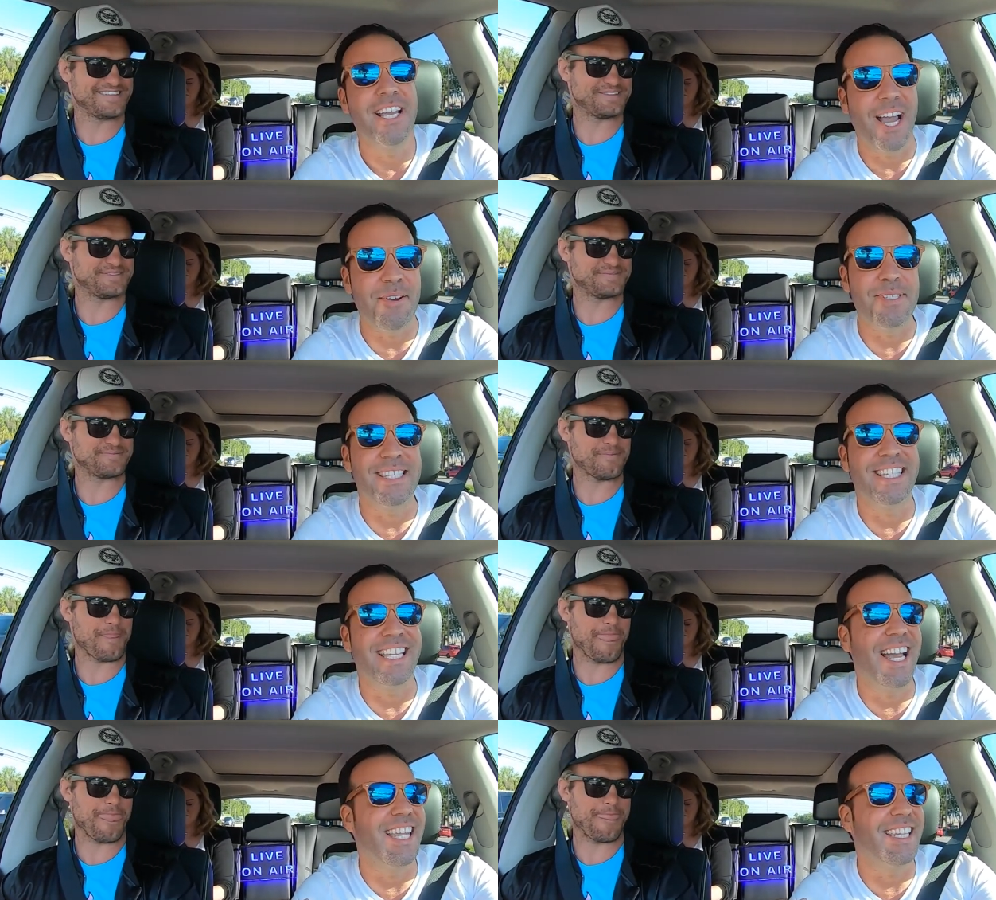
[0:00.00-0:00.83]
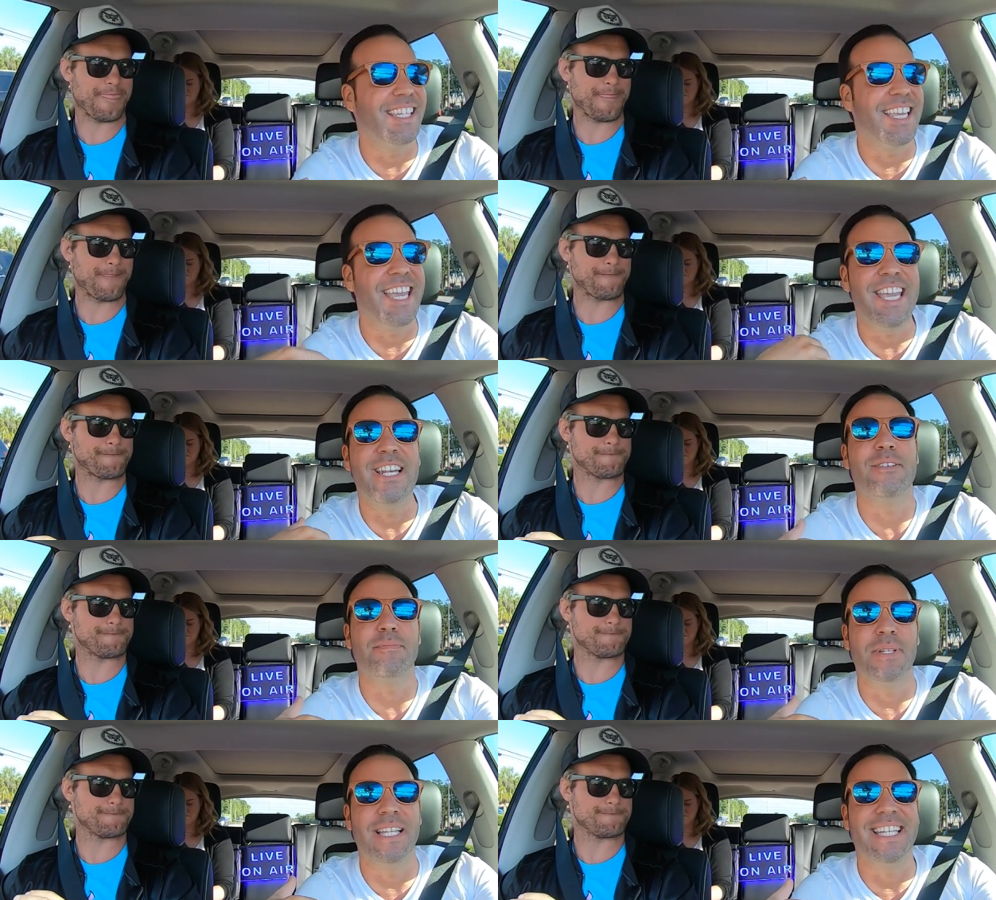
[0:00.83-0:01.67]
Speaker 1: I was the guy that they hated
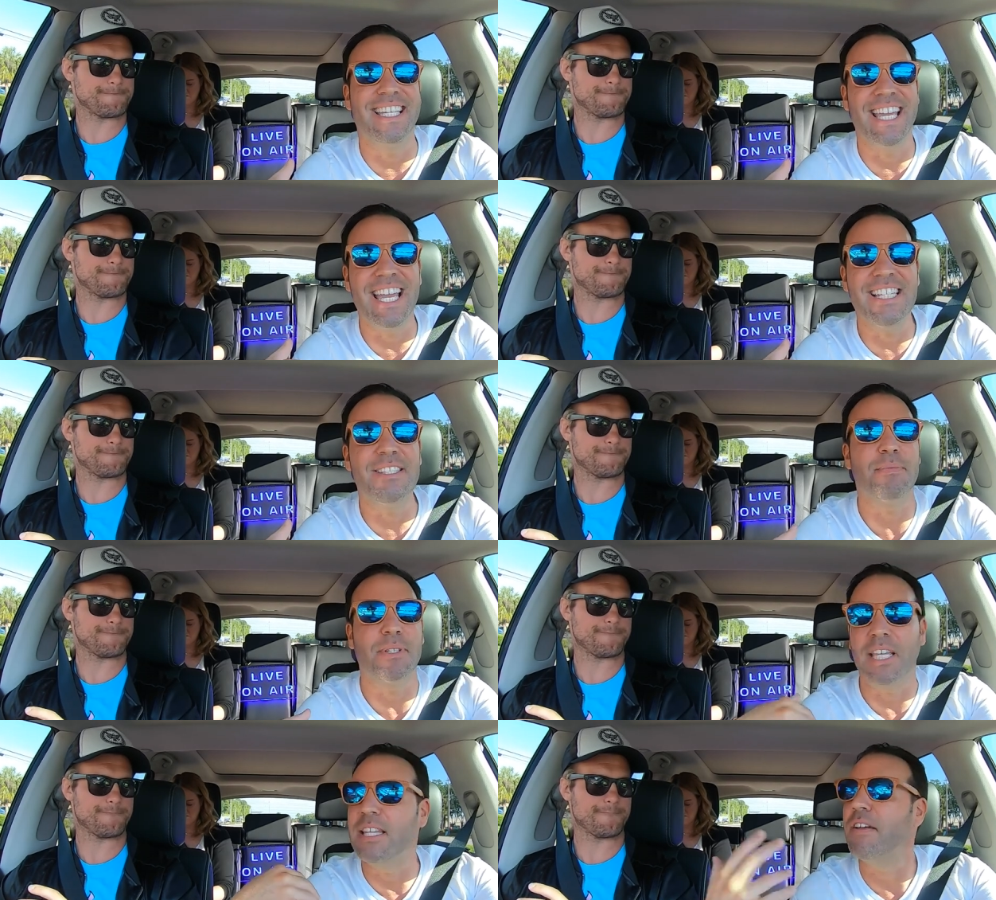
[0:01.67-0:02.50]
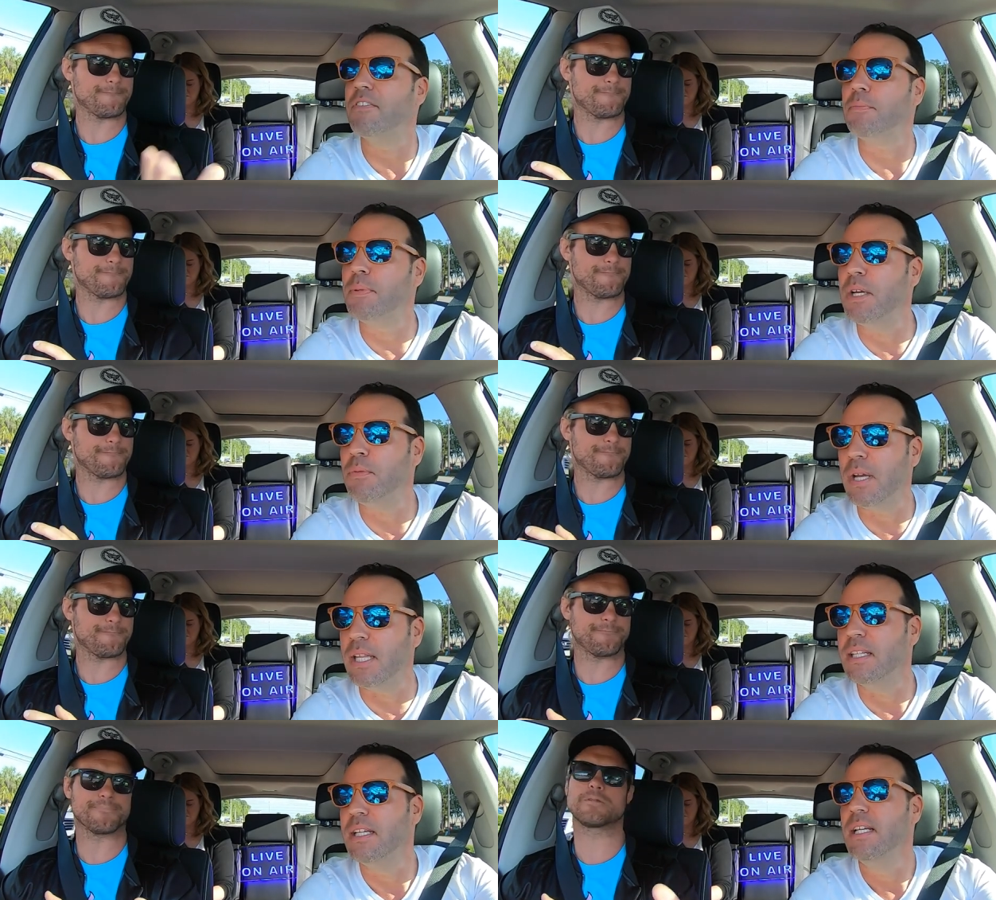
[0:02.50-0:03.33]
to play against, but they loved to play
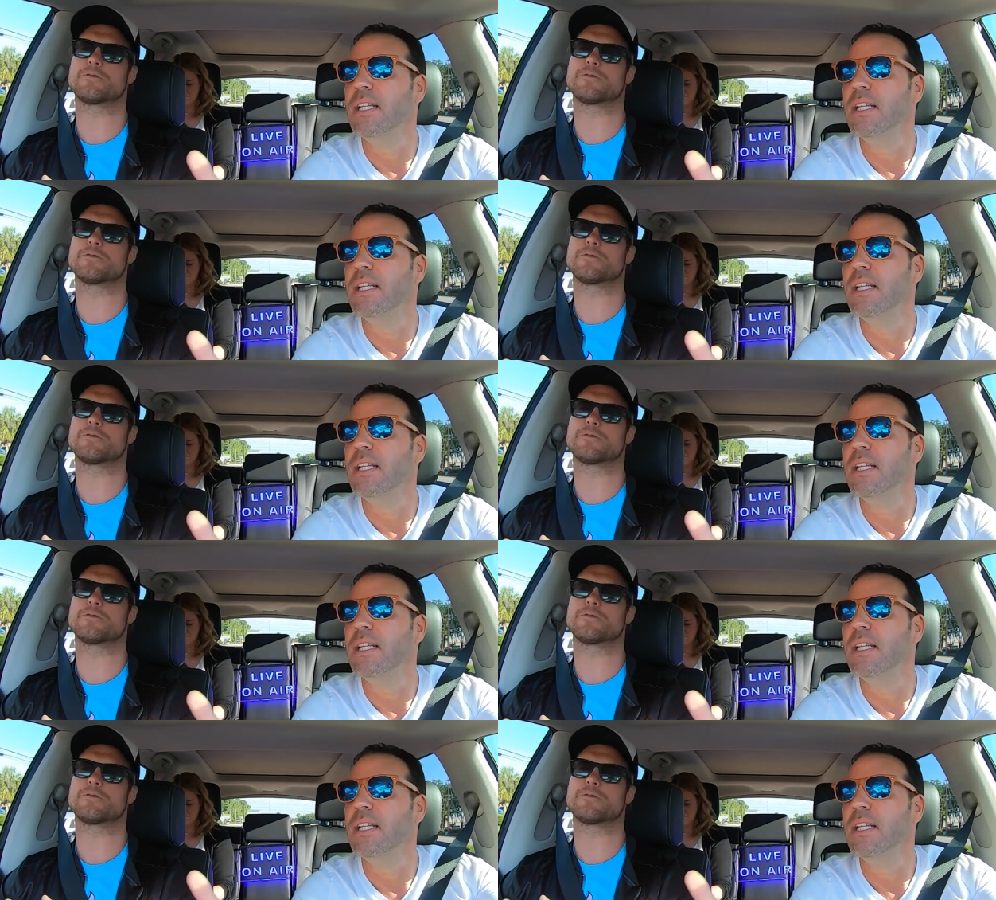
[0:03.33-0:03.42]
with.